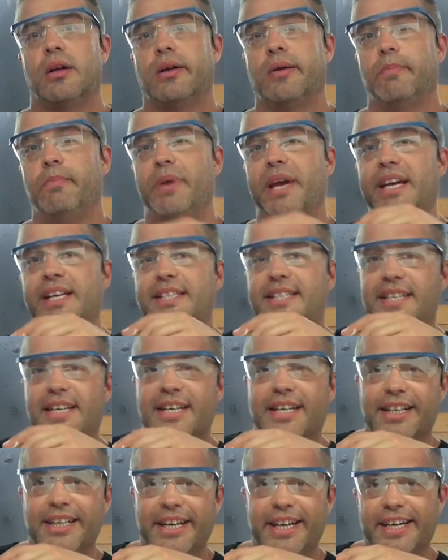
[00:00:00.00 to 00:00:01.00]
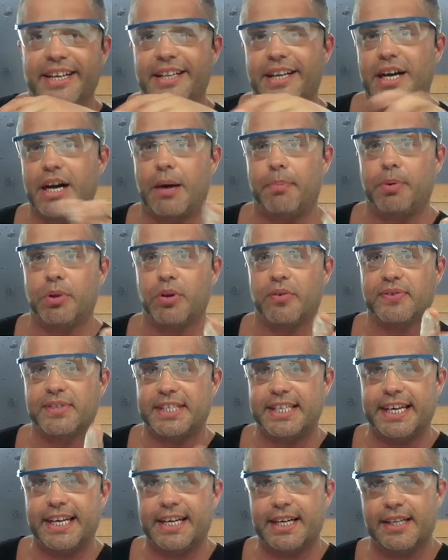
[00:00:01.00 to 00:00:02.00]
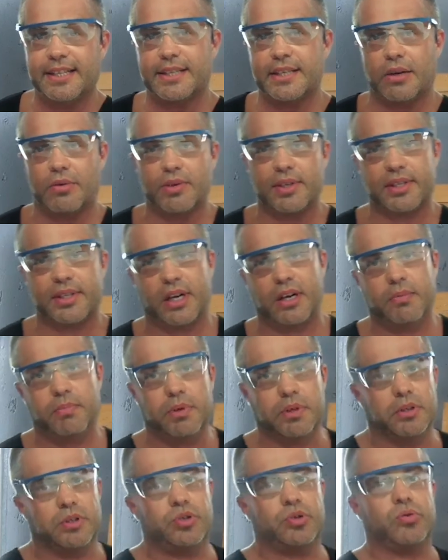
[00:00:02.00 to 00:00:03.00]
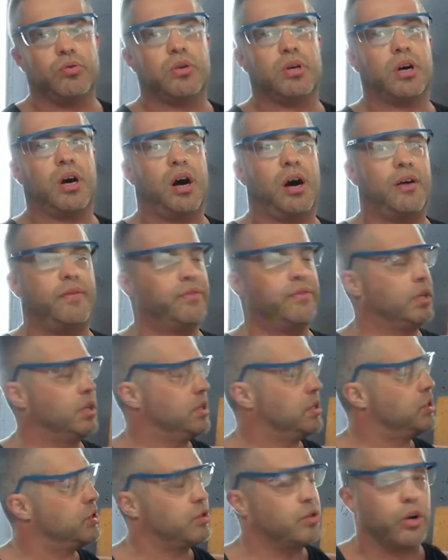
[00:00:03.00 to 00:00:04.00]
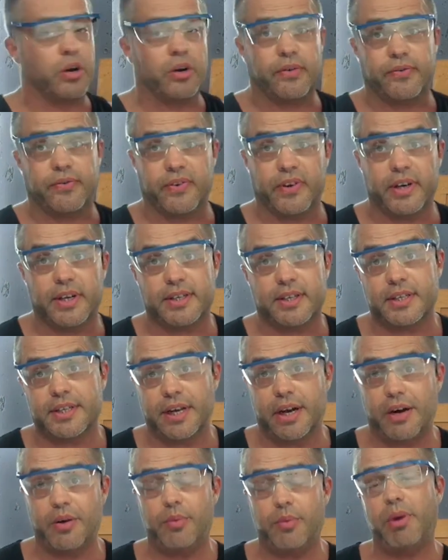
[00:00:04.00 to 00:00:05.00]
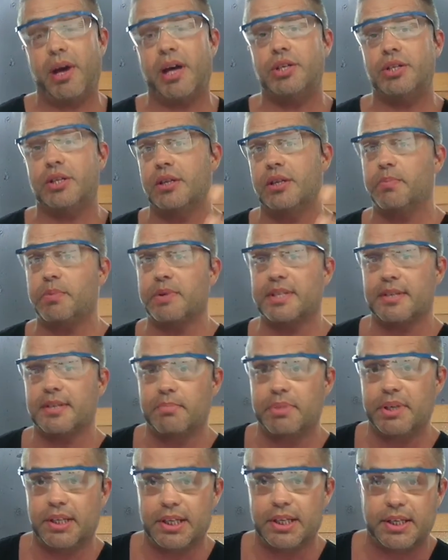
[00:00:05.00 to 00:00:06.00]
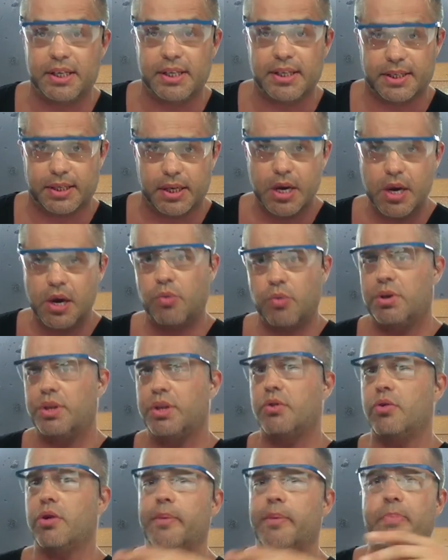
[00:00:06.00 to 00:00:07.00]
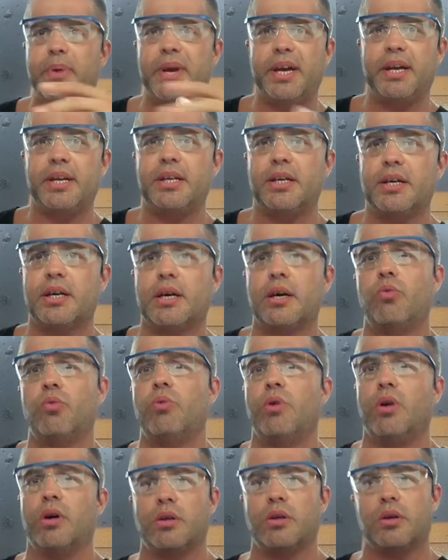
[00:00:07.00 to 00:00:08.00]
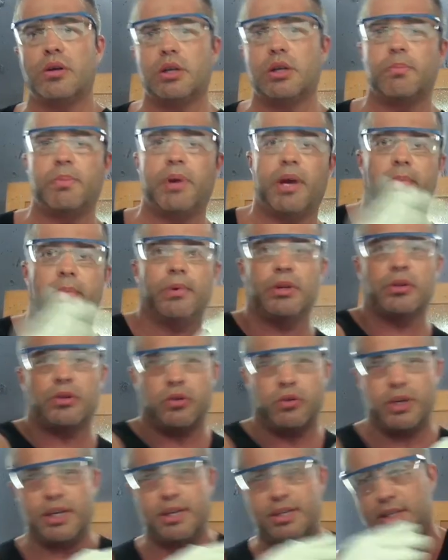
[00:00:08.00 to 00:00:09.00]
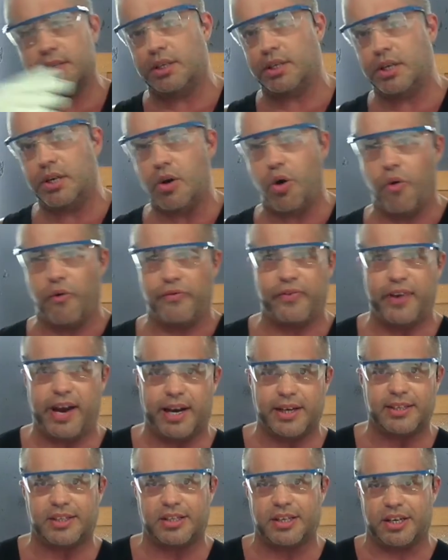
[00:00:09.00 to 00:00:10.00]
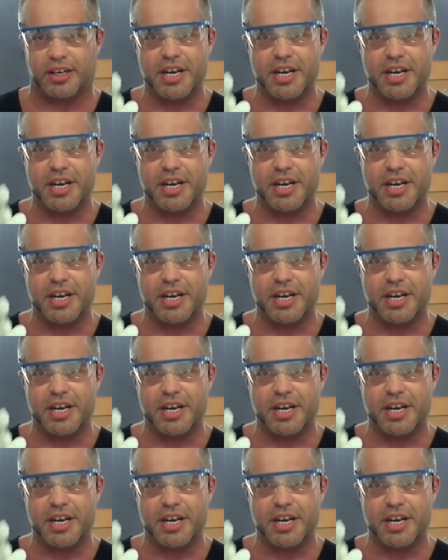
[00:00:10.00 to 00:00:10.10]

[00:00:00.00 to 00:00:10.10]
Basically, in a couple of seconds, I was able to cover a surface. Now imagine the possibilities when you are painting a wall. You're going to be able to easily go faster